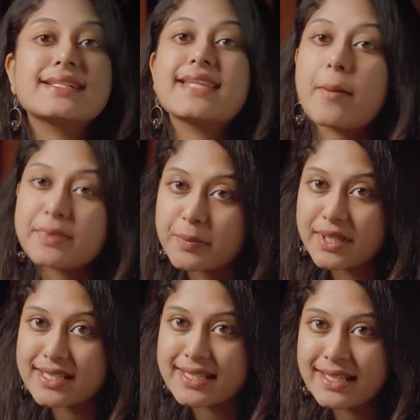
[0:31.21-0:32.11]

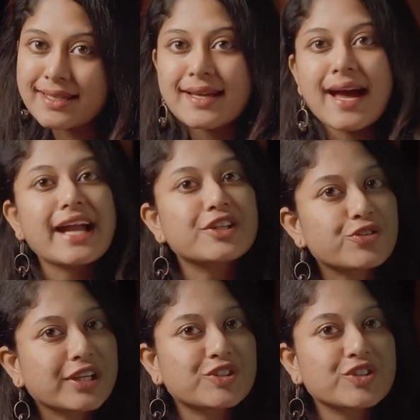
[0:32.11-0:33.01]
adaptability,
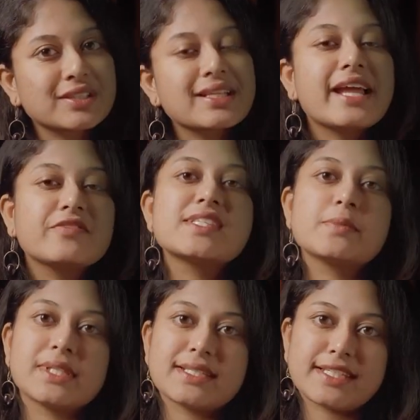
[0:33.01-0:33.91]
iteration, and
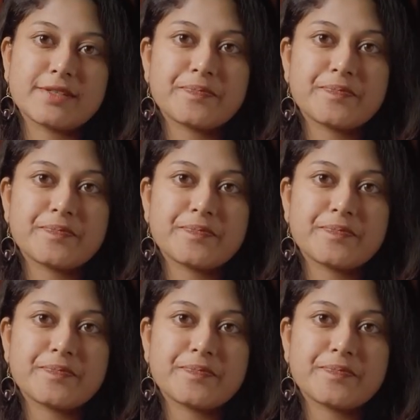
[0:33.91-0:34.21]
visibility.